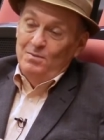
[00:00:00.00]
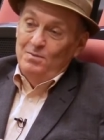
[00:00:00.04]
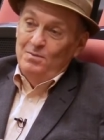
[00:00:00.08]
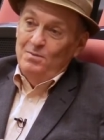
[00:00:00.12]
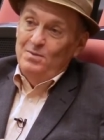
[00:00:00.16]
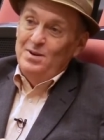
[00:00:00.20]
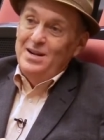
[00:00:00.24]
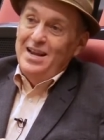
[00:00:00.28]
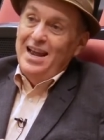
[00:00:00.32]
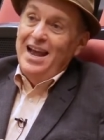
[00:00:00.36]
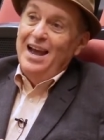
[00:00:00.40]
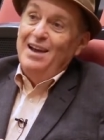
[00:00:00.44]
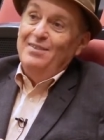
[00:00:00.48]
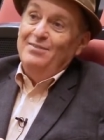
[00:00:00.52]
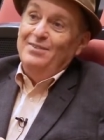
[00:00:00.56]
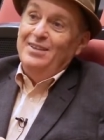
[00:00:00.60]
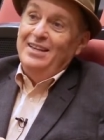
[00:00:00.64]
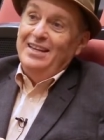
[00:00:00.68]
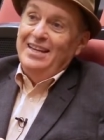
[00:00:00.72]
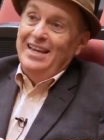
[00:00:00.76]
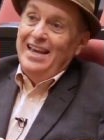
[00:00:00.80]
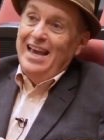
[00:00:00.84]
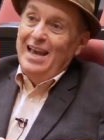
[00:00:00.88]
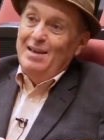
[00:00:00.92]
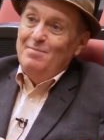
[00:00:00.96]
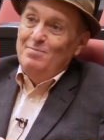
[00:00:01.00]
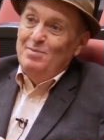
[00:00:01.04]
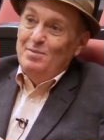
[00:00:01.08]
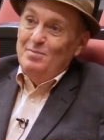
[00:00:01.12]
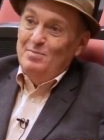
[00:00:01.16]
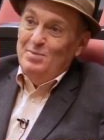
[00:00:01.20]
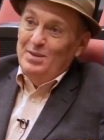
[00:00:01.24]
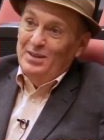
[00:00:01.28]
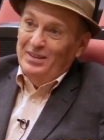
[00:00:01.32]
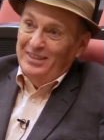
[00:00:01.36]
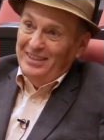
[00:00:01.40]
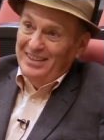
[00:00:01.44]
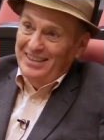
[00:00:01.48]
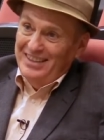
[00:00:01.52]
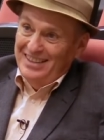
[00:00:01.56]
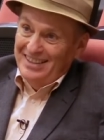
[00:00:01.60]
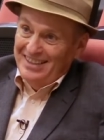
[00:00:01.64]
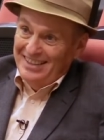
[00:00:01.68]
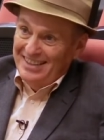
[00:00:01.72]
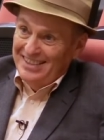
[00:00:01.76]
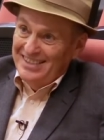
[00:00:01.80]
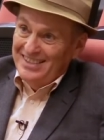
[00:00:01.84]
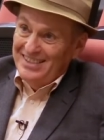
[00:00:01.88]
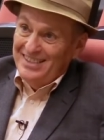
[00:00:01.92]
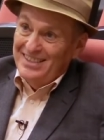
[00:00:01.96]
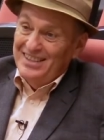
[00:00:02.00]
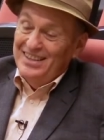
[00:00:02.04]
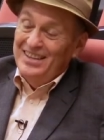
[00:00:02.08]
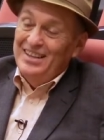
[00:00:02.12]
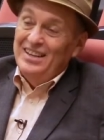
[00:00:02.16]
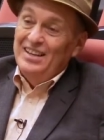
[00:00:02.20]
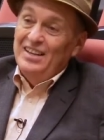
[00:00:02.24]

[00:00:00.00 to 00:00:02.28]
we have the capabilities